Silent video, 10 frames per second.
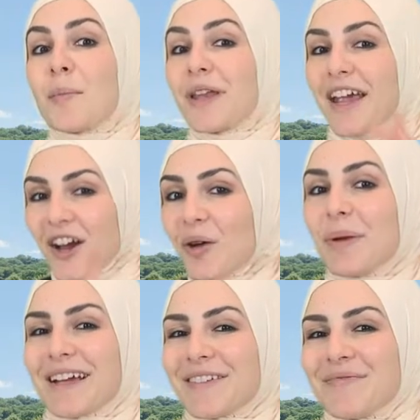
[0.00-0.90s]
But
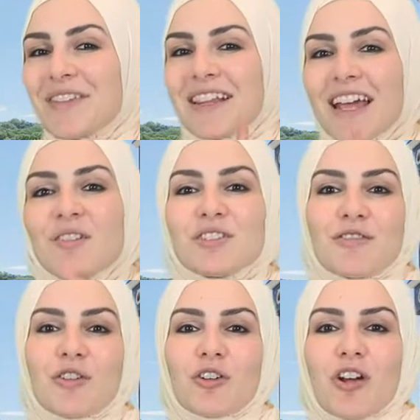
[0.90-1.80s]
Arabic, the language
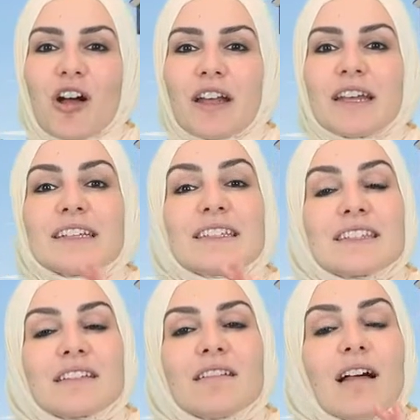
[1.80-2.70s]
of the Quran, is
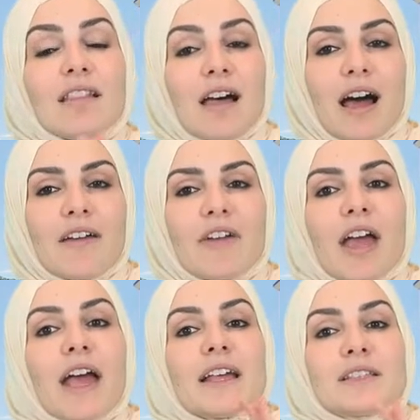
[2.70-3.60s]
still alive
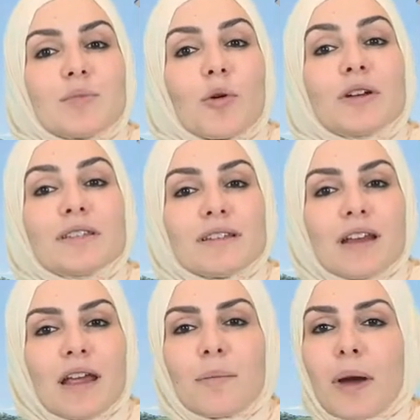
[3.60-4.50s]
and spoken
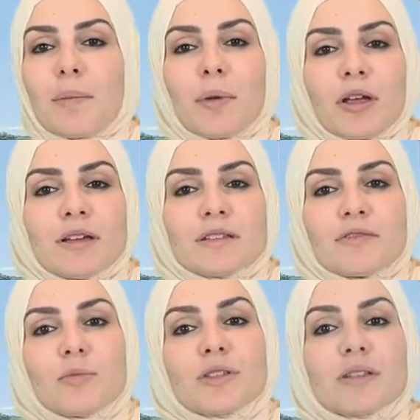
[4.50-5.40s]
today by millions
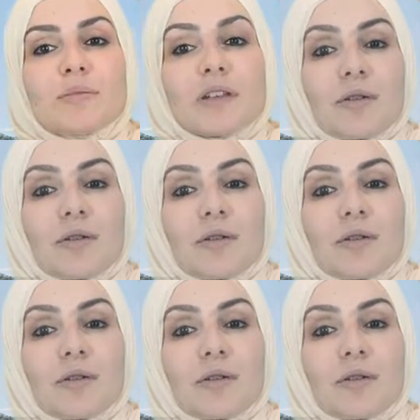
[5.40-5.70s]
of Muslims